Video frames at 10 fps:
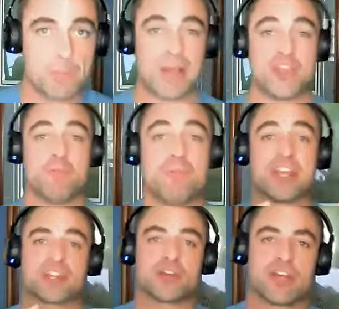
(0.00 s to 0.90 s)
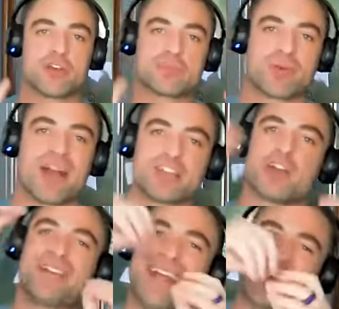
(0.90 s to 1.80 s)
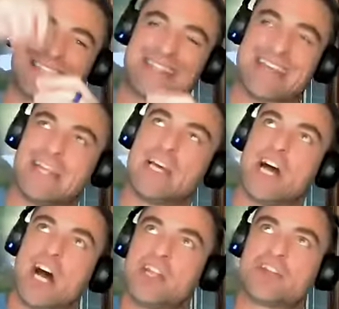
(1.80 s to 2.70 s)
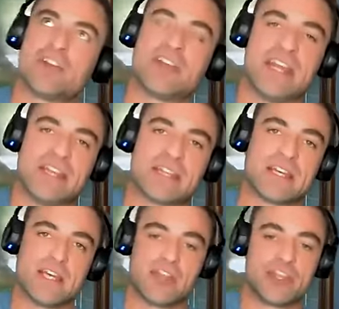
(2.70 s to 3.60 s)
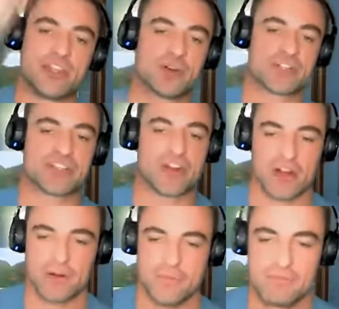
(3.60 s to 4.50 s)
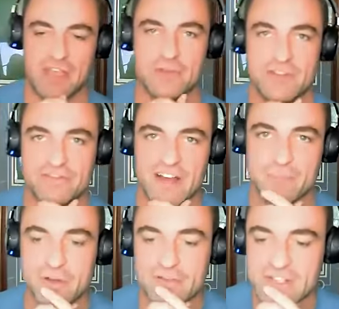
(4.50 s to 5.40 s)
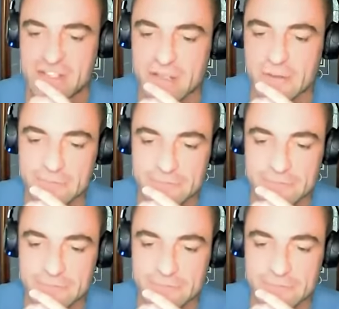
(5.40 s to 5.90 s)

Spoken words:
But you make sure that those priorities are nested underneath the North Star that you defined previously.